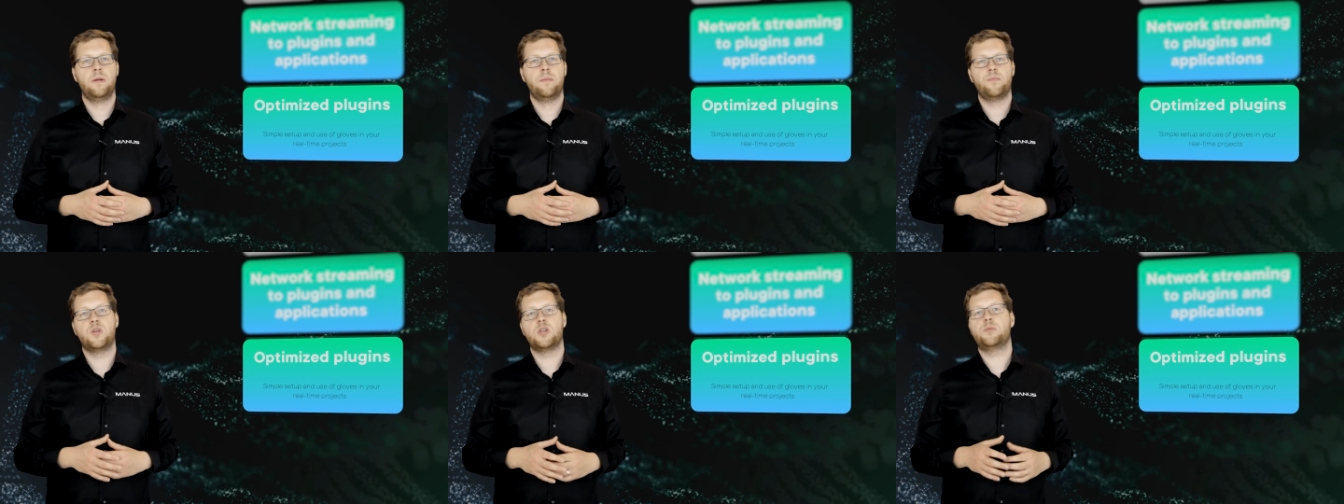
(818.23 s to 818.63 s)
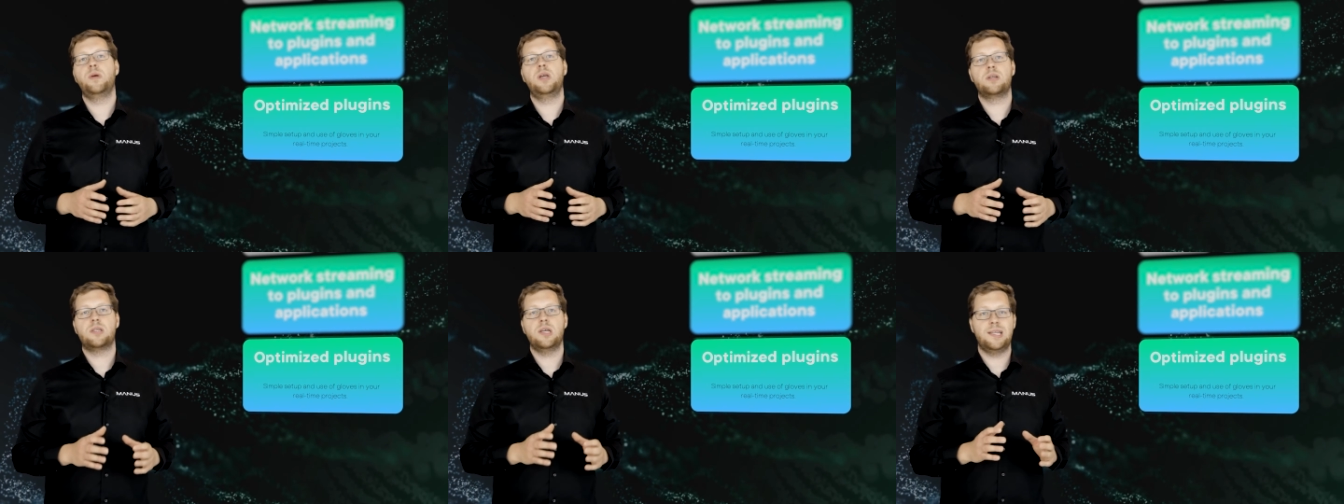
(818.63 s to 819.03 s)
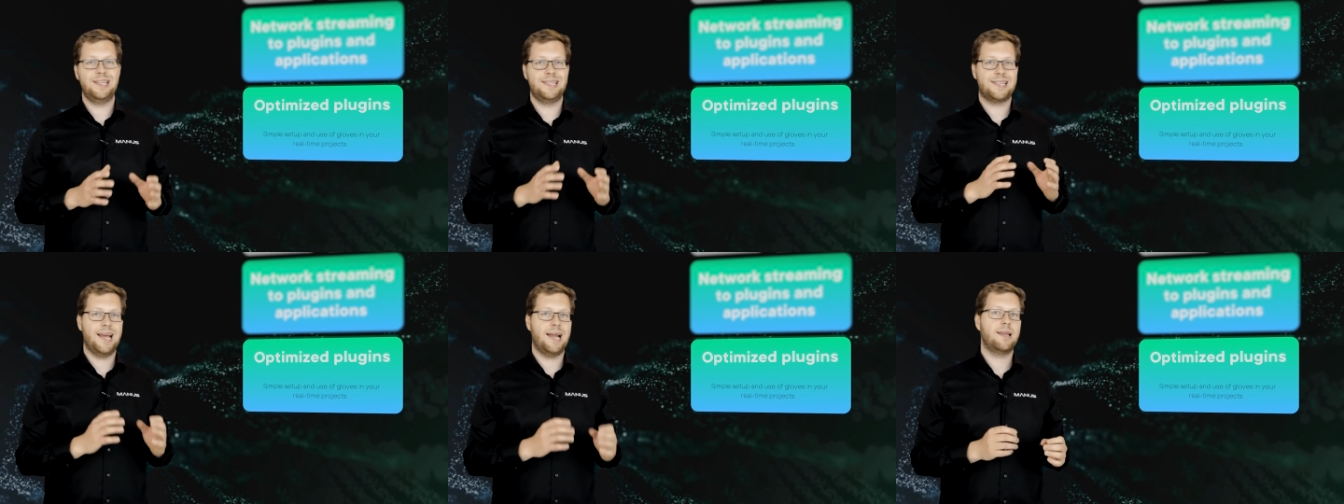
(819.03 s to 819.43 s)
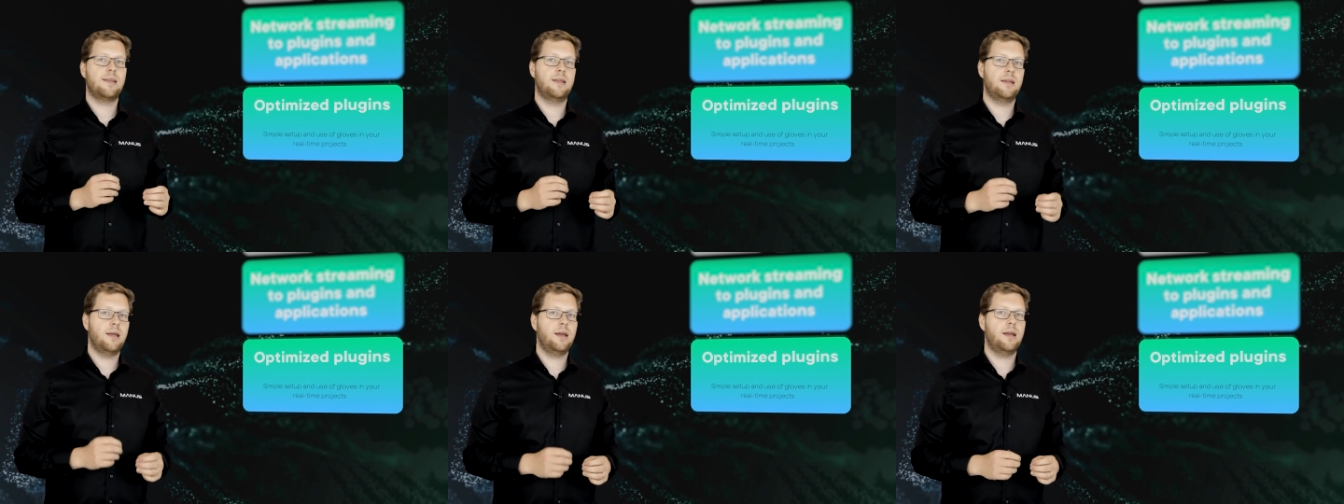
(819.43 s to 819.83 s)
This means that the
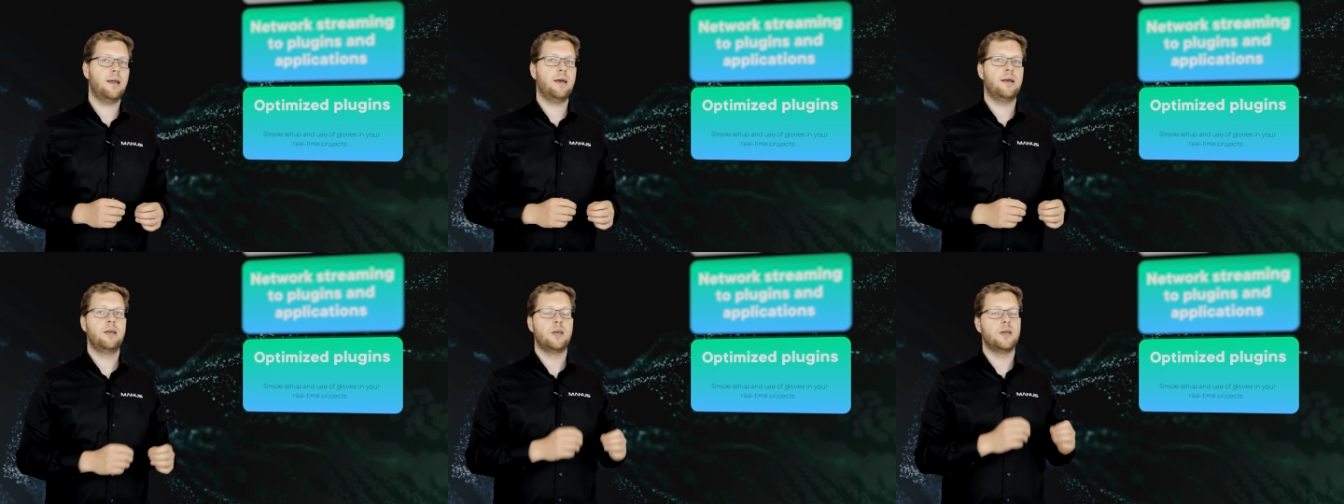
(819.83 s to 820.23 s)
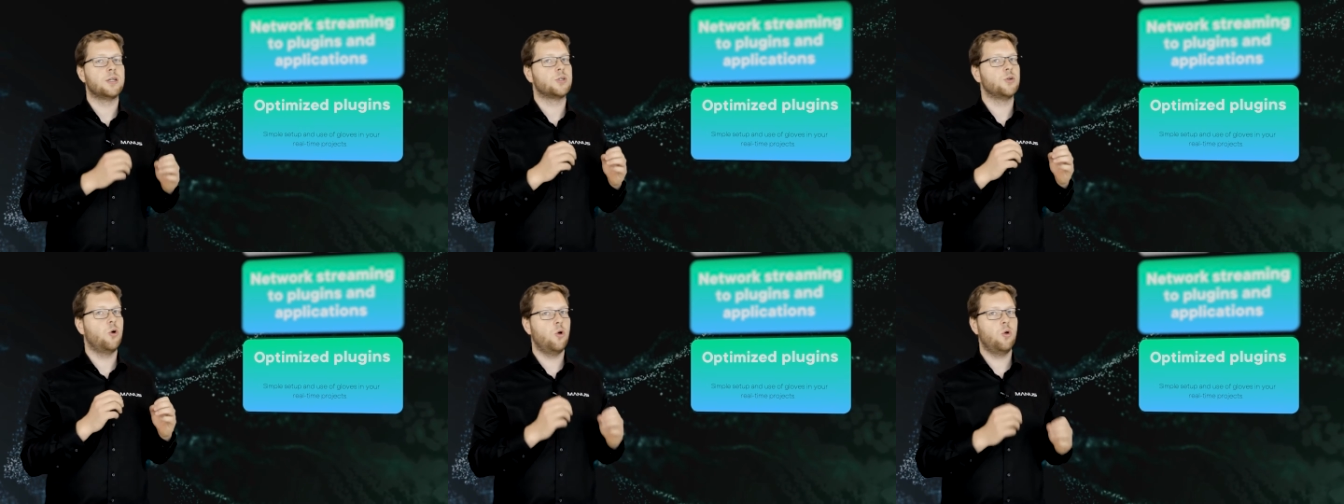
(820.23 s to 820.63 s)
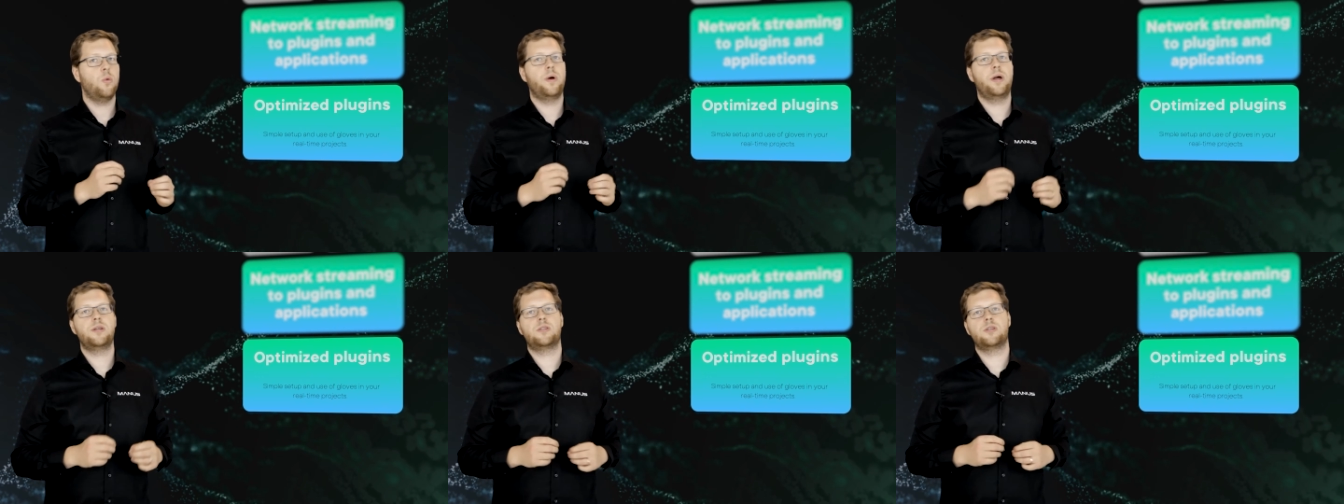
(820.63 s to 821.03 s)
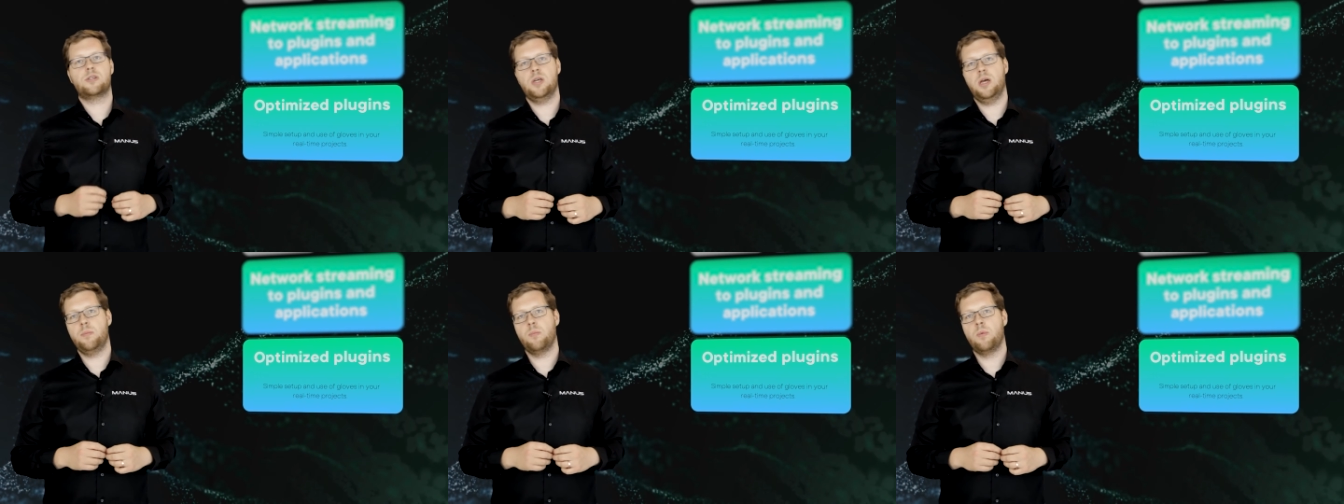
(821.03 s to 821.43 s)
skeleton data is always the
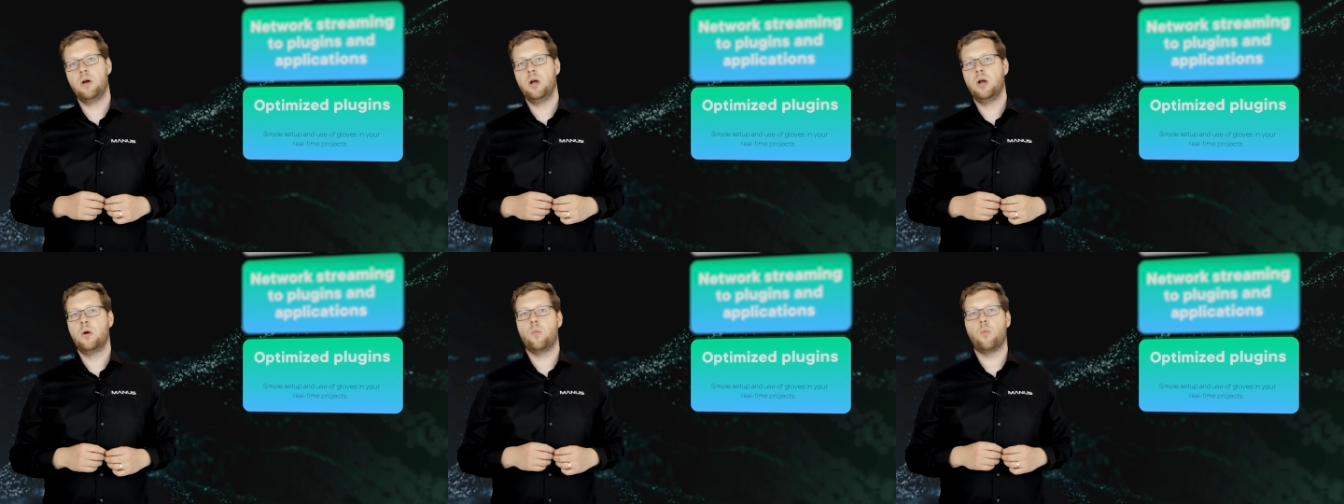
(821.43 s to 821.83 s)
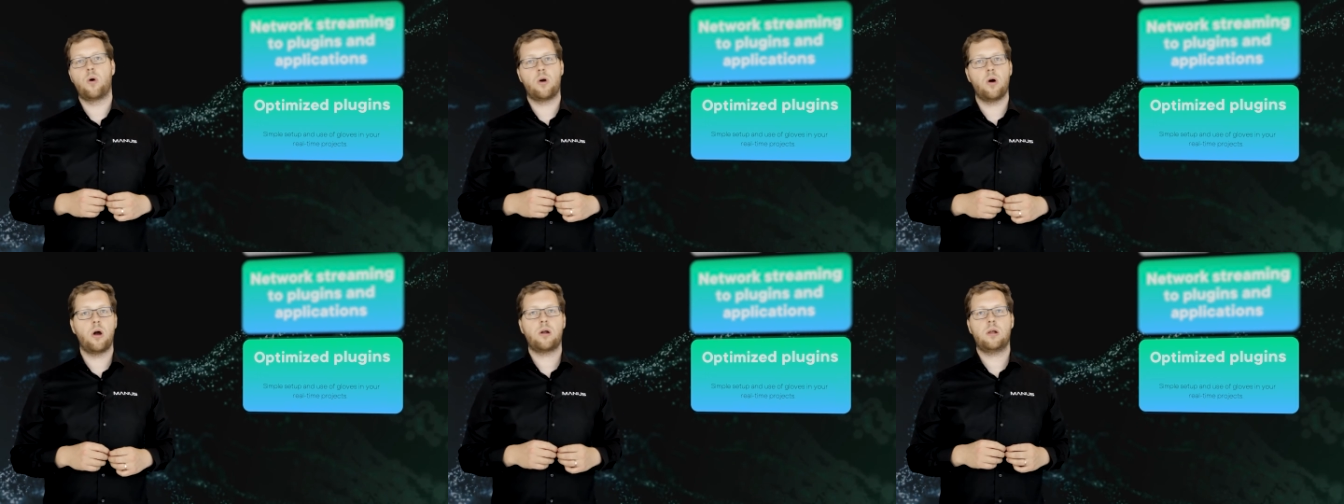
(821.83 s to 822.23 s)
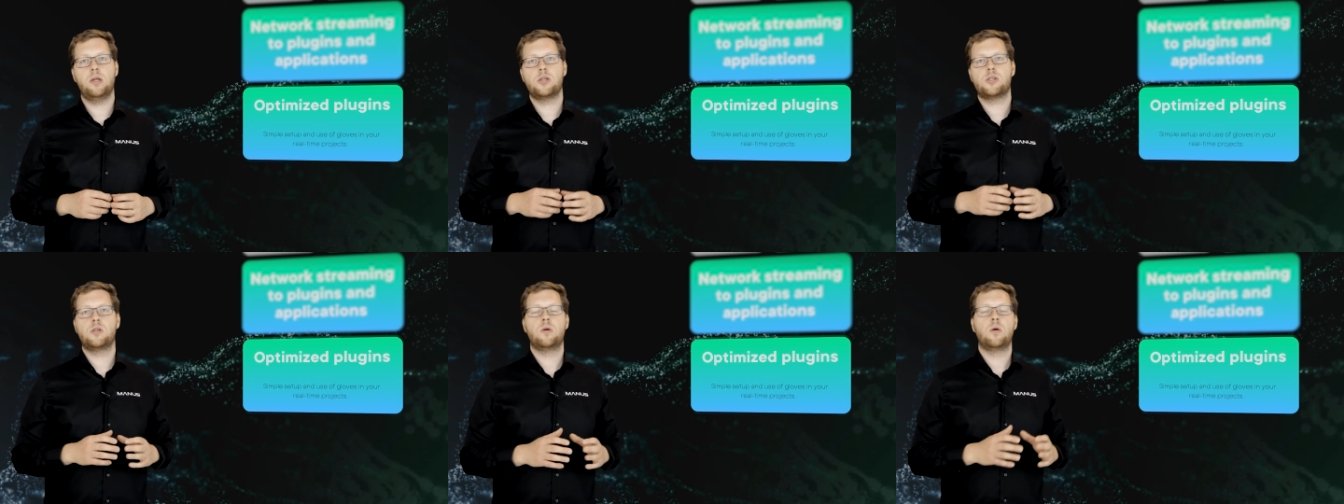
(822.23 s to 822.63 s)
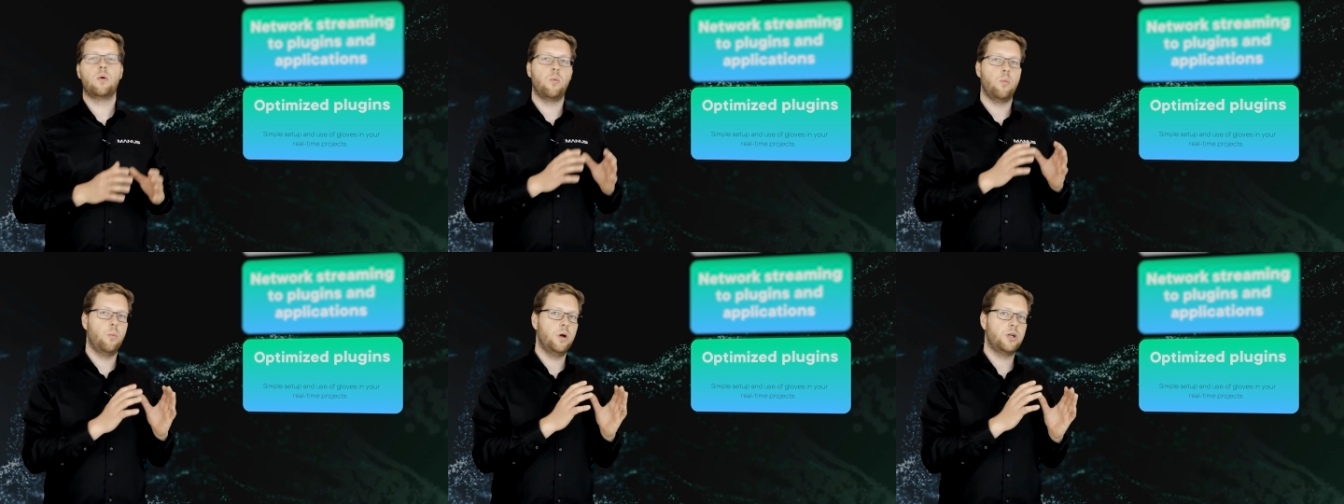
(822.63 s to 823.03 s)
same, regardless
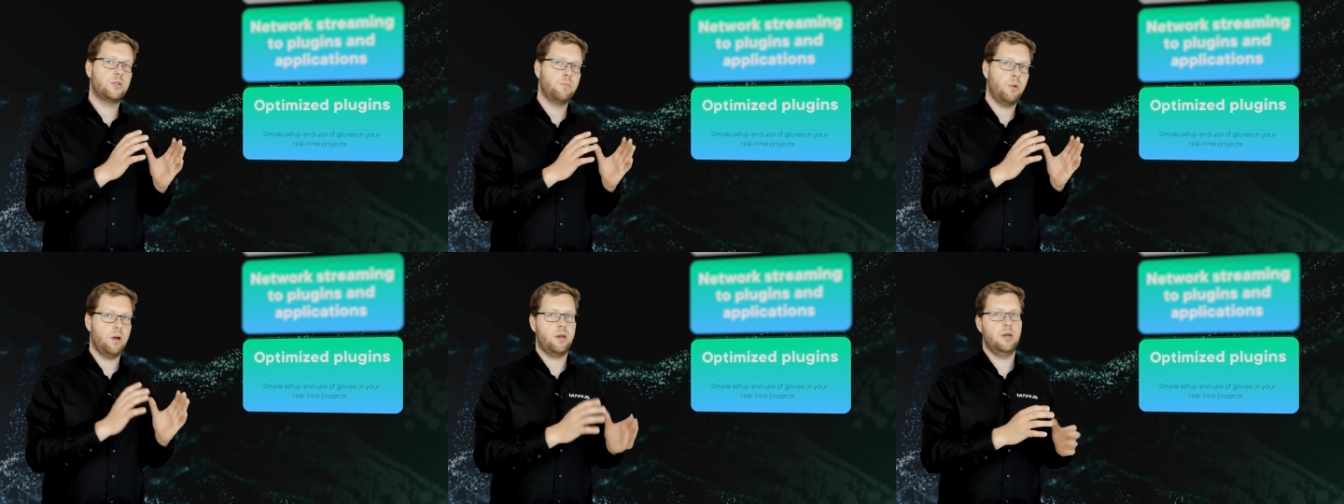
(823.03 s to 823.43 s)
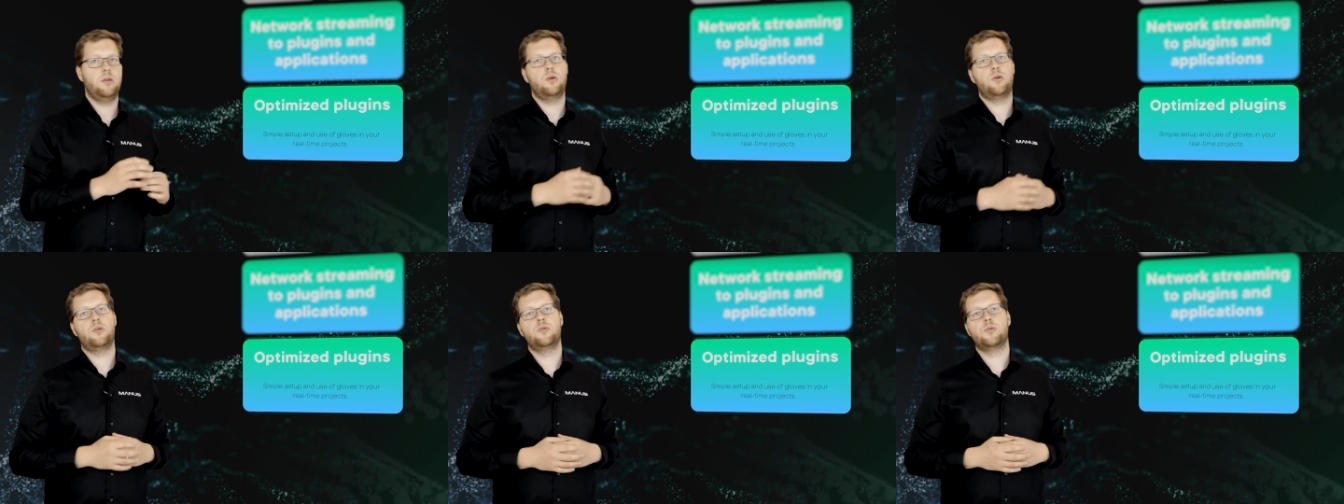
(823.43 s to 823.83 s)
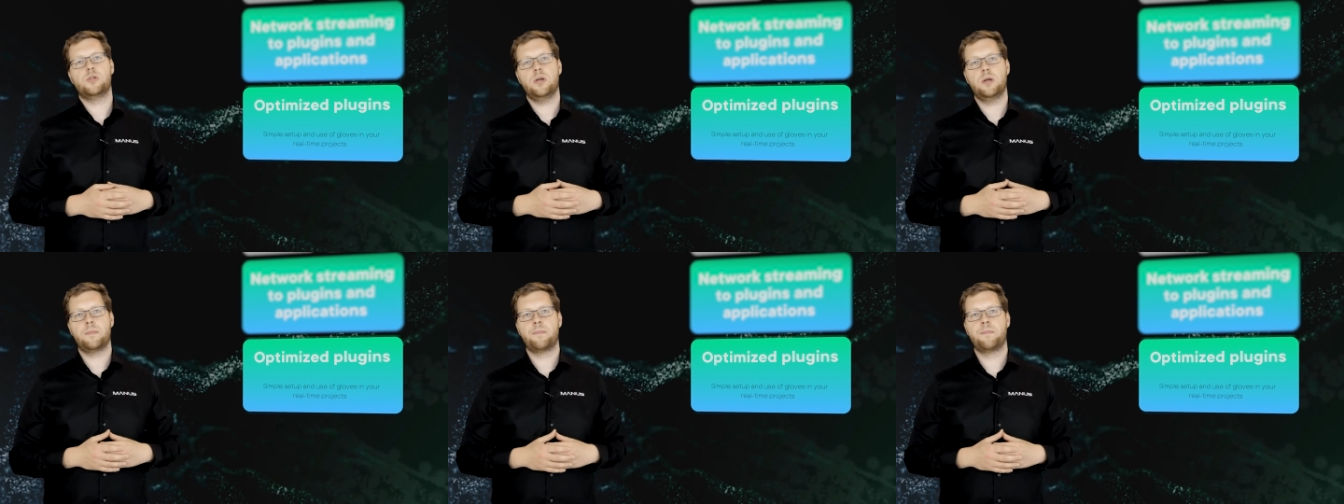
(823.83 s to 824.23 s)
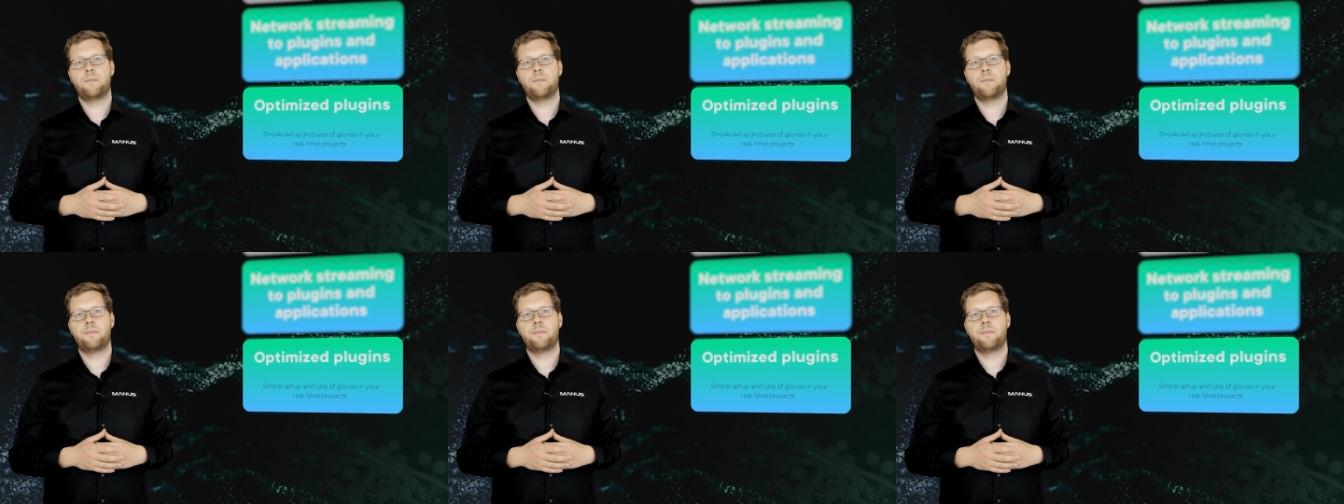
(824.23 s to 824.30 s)
which plugin you're using.